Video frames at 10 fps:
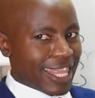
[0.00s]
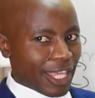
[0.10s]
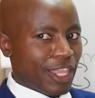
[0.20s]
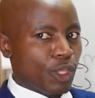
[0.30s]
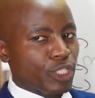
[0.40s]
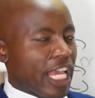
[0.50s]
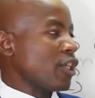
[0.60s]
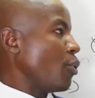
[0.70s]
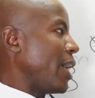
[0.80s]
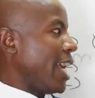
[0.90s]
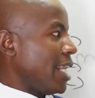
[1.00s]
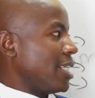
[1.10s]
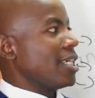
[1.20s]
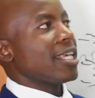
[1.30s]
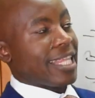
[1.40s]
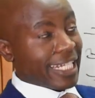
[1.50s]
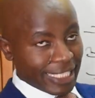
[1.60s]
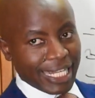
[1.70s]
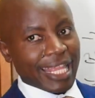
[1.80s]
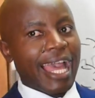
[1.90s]
They will tell you, and that
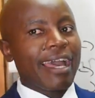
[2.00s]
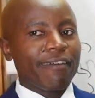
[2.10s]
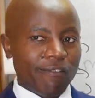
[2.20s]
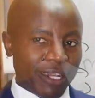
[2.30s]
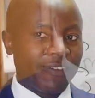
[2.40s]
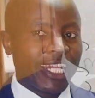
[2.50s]
is another very,